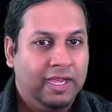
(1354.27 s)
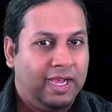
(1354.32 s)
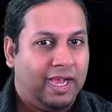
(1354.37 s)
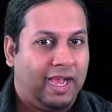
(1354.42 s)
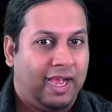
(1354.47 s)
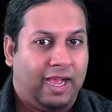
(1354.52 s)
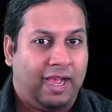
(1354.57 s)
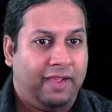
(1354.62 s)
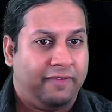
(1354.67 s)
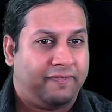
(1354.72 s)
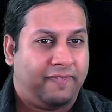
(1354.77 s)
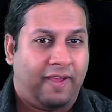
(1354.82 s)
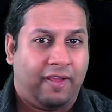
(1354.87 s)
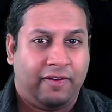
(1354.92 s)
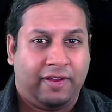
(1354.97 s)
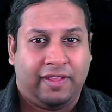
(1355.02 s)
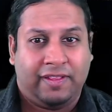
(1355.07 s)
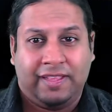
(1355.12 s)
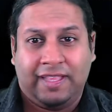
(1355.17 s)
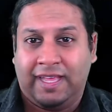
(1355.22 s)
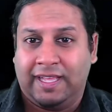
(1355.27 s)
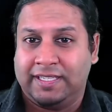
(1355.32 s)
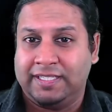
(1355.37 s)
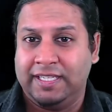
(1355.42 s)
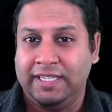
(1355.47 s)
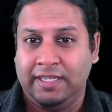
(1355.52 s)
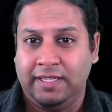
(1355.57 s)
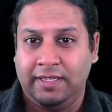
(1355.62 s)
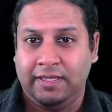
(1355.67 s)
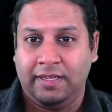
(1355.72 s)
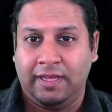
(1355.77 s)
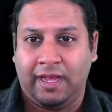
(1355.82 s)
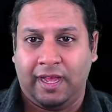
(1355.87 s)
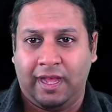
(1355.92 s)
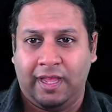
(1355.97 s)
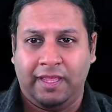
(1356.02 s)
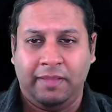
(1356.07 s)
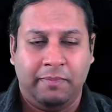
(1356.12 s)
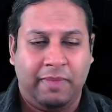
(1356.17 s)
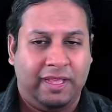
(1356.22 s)
I found out that he
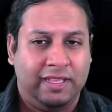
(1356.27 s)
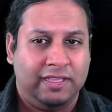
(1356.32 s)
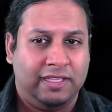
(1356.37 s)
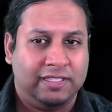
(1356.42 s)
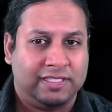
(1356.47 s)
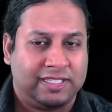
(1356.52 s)
made the